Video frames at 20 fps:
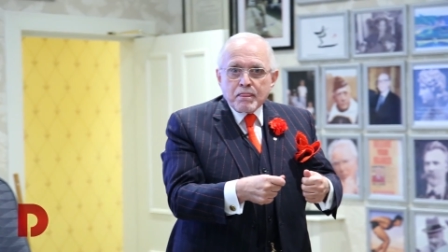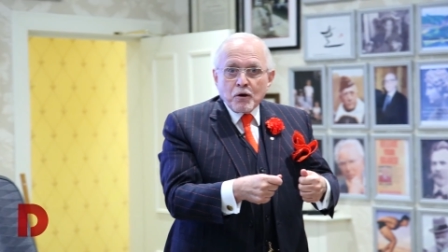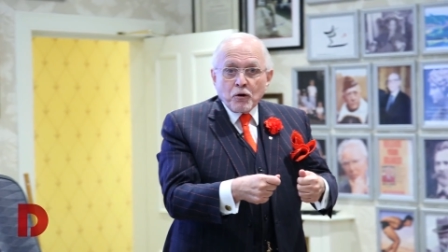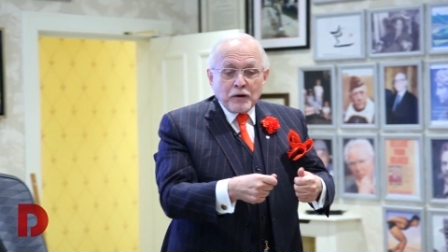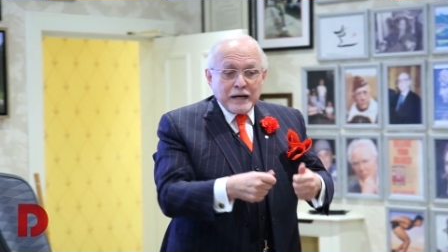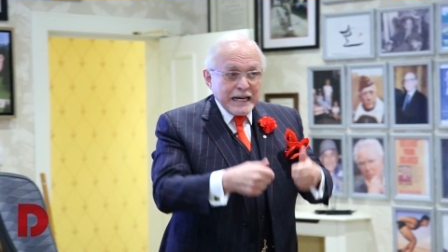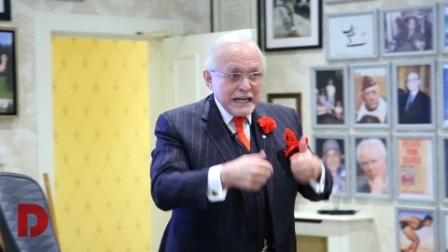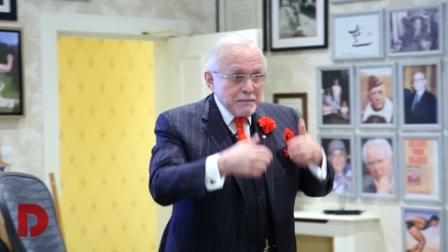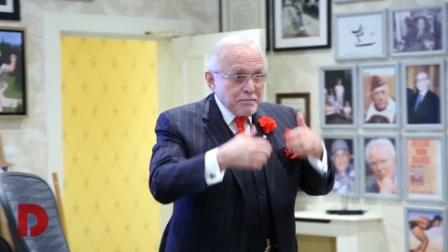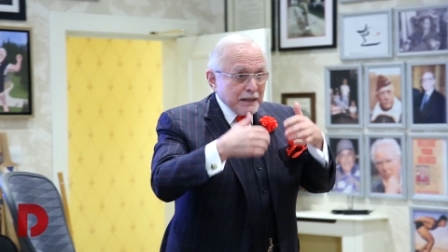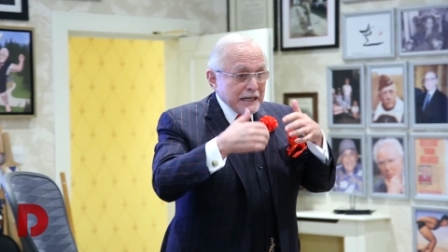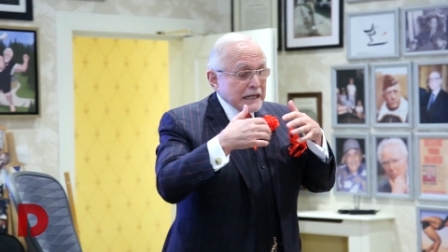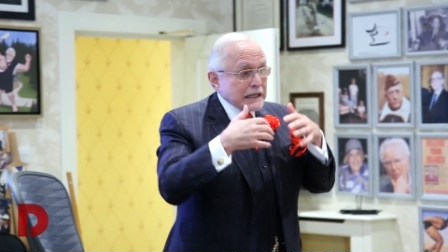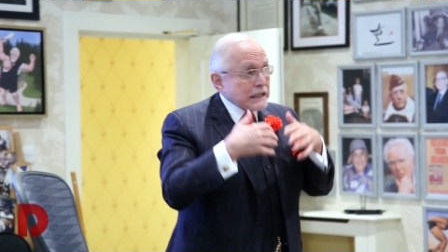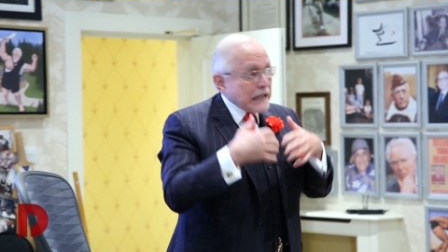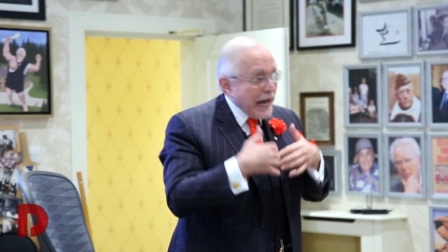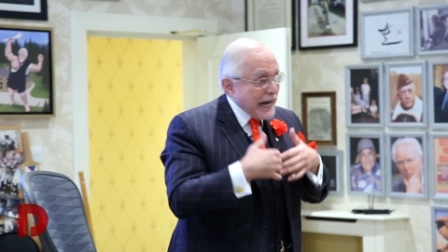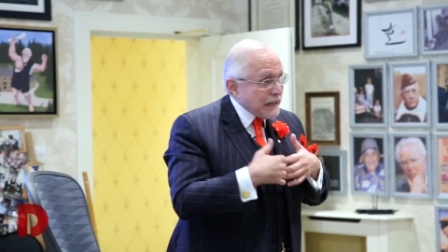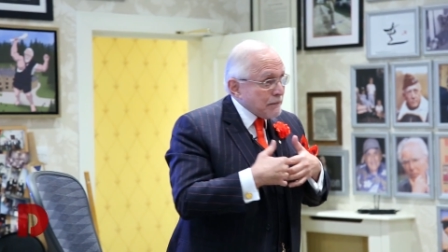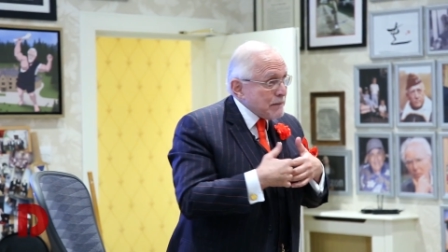or anybody
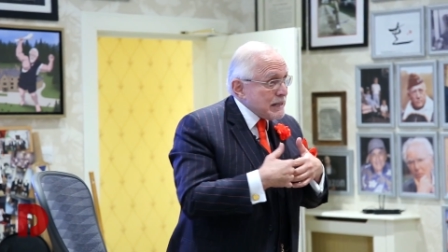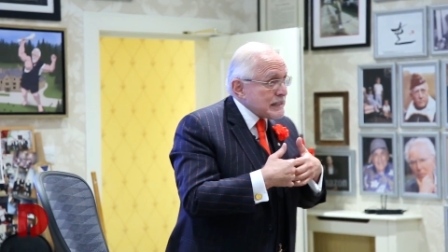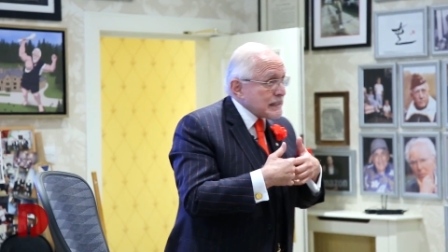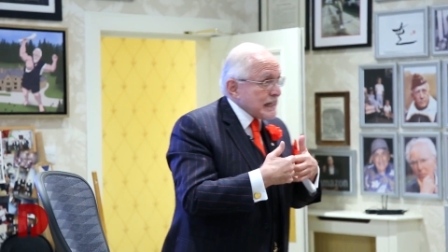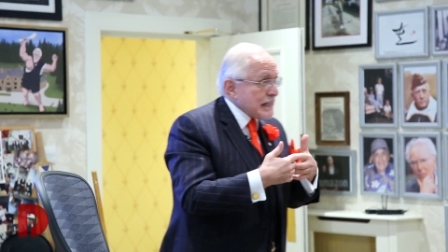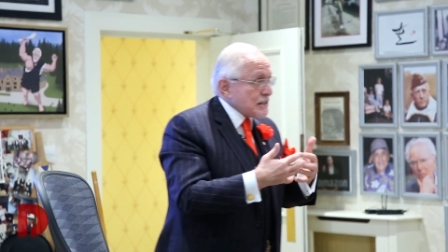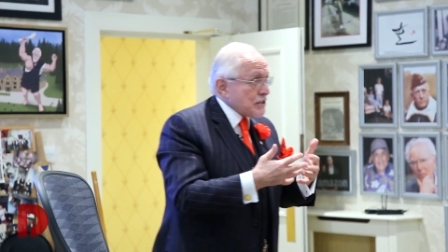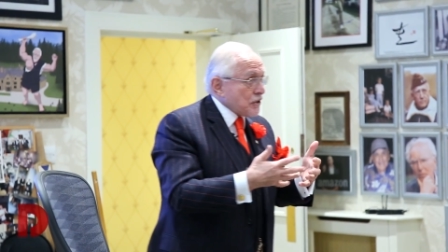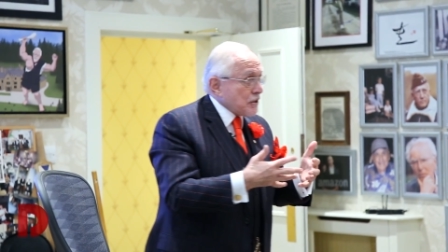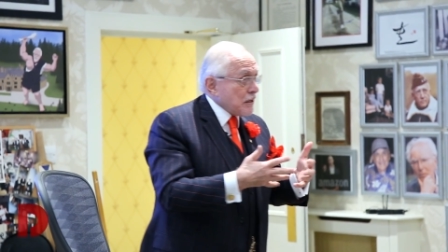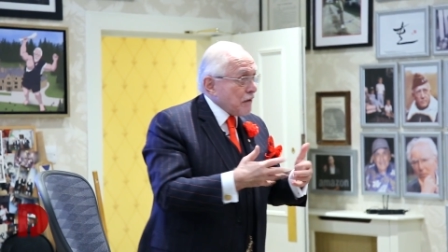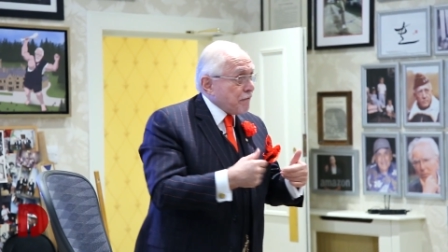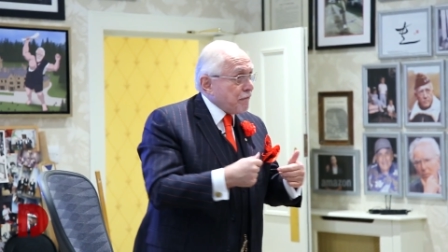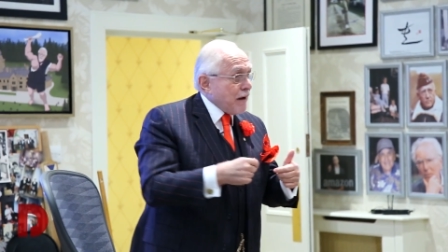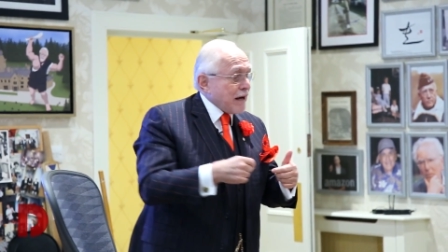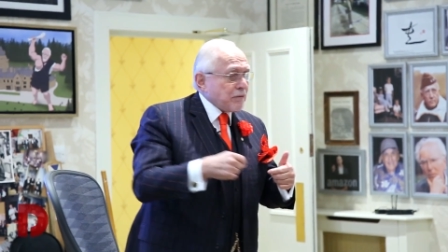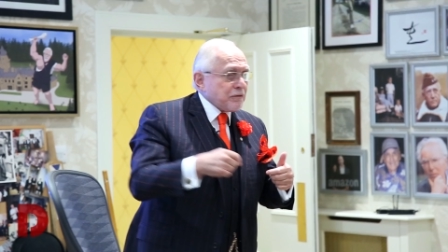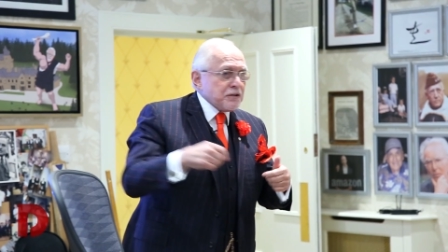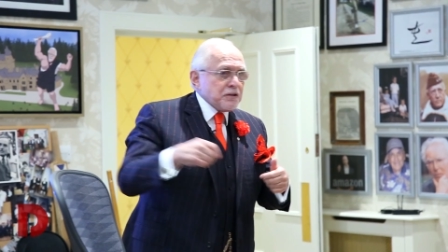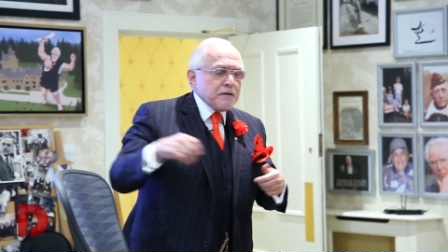like me says they're going to
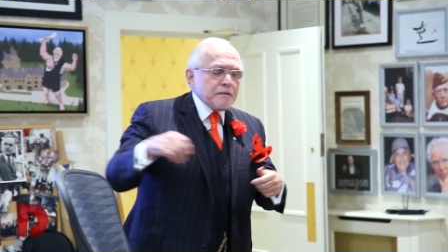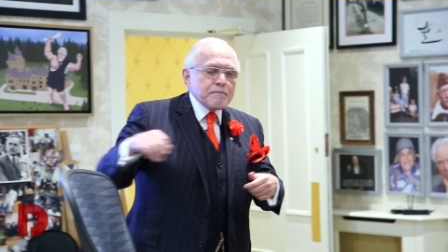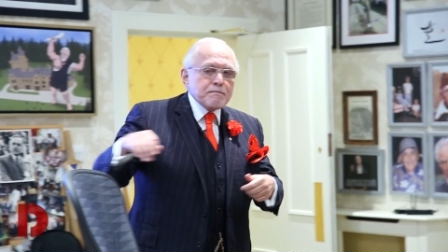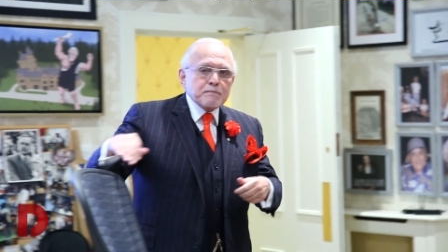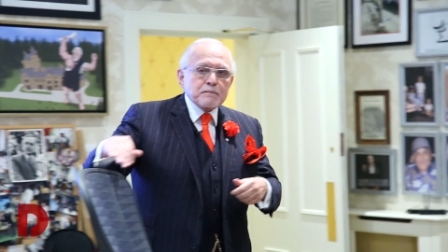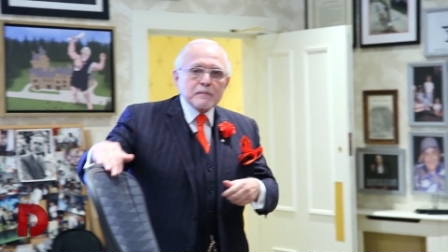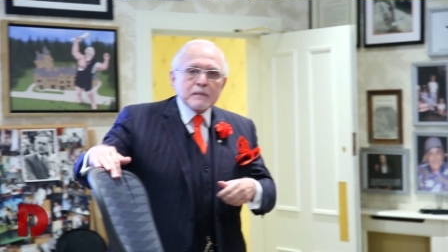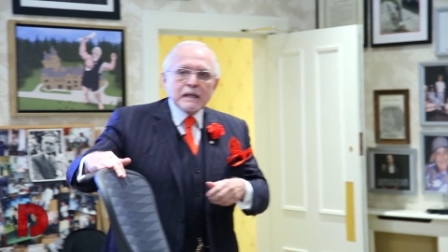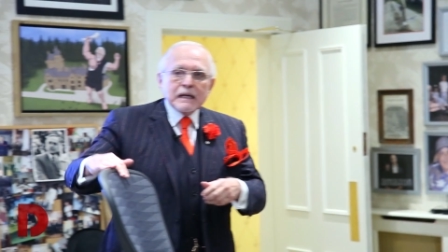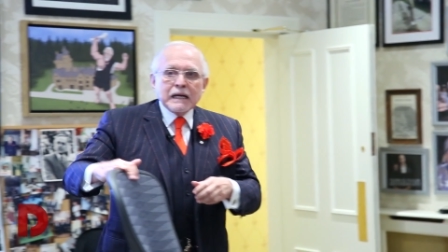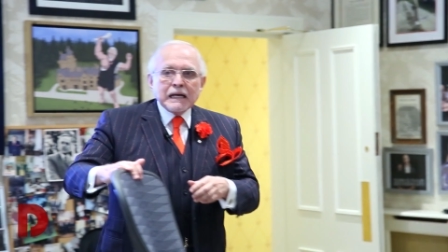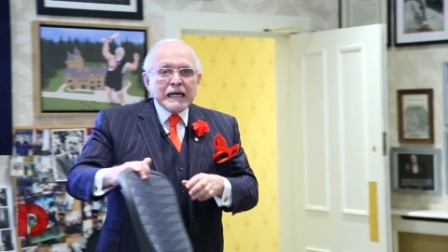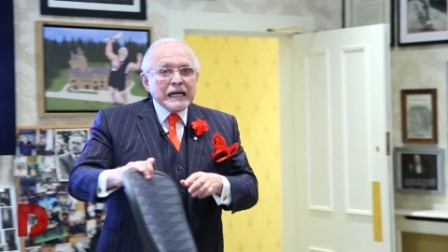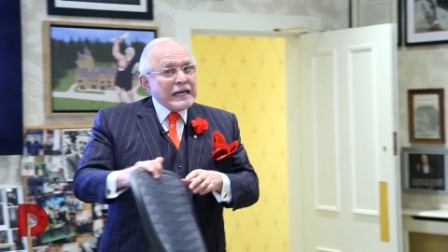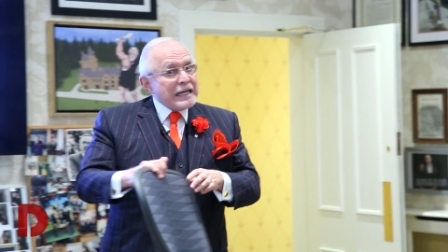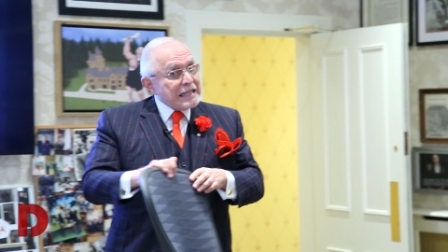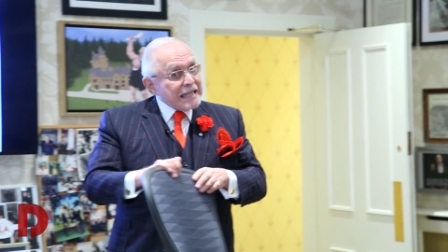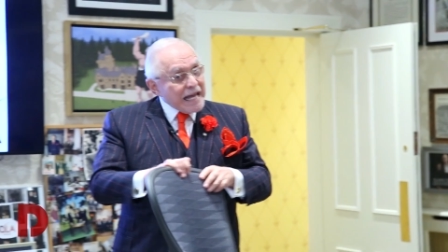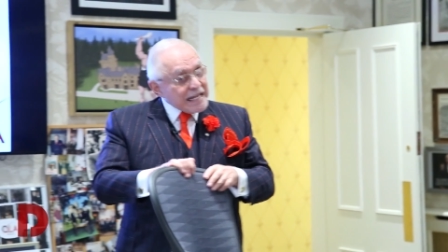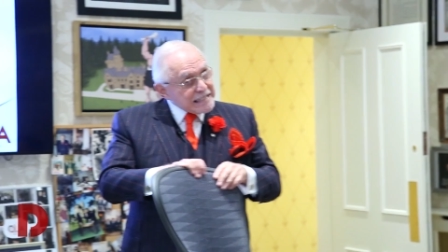fuck with you,
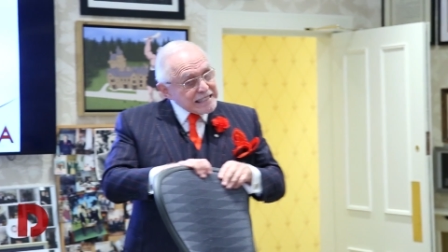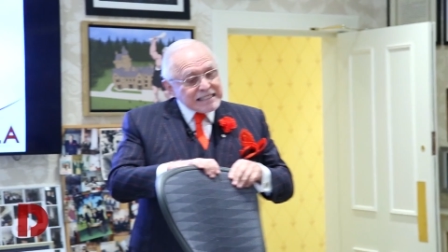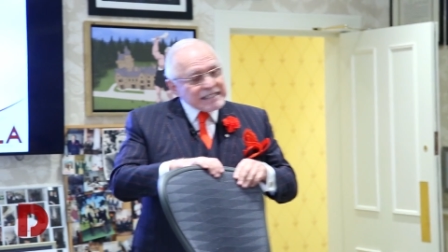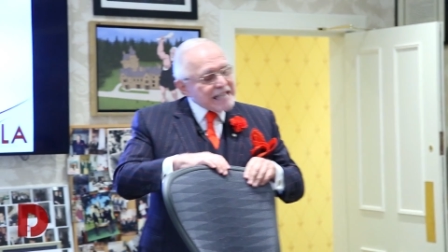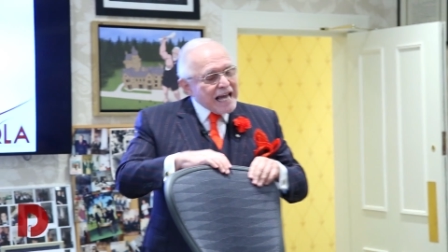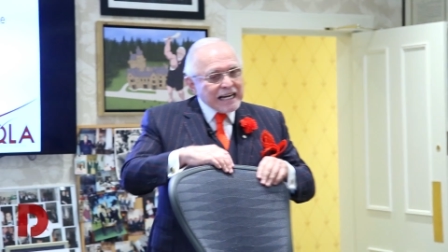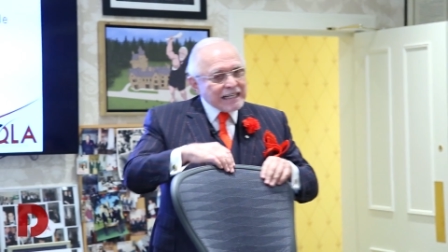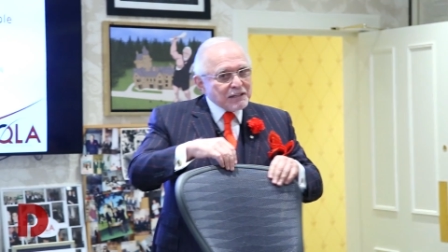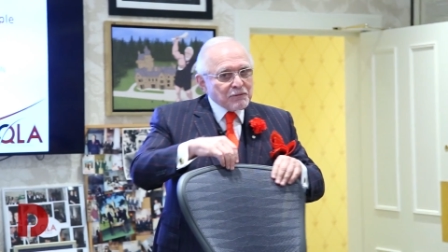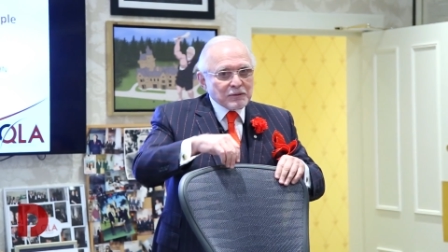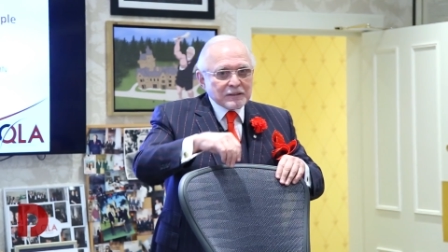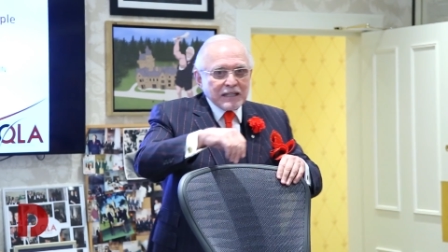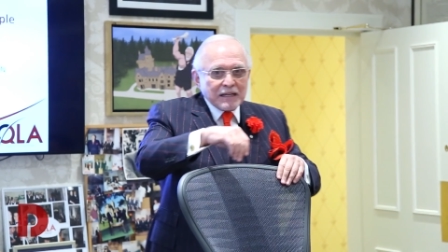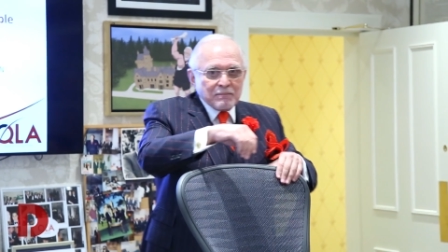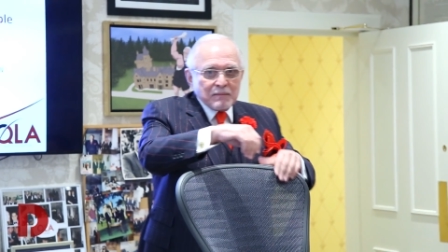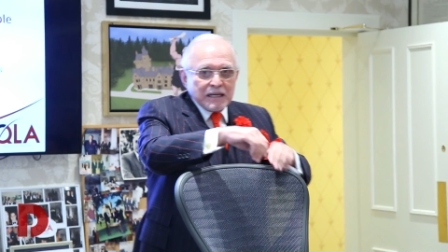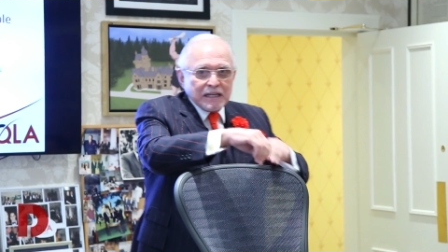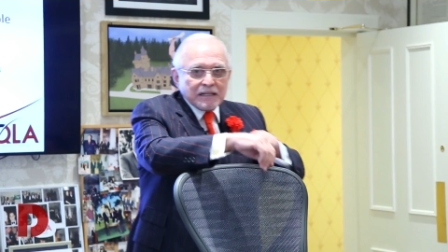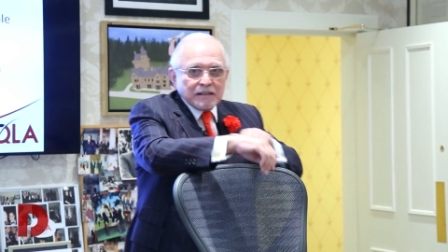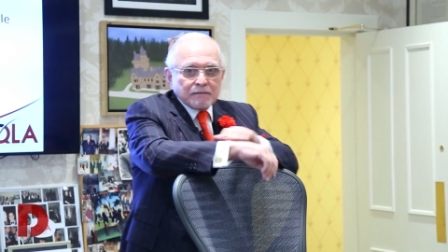that's exactly what they
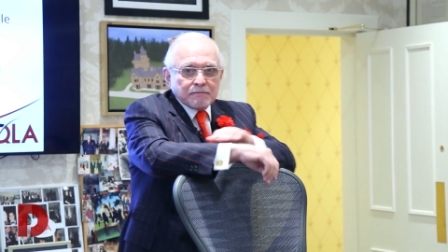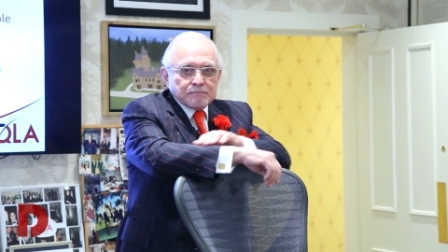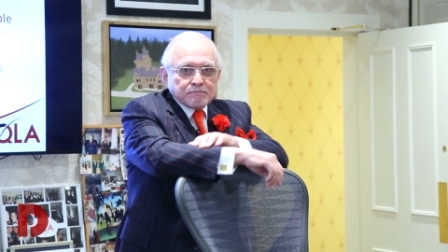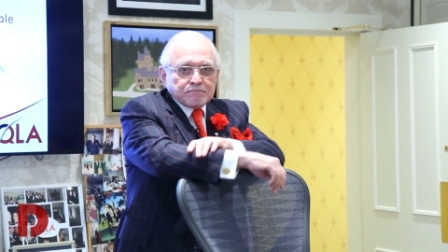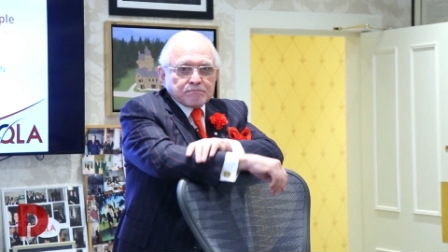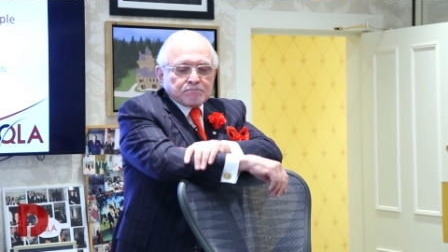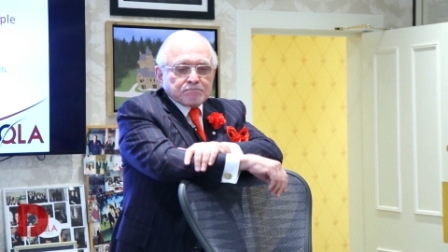mean.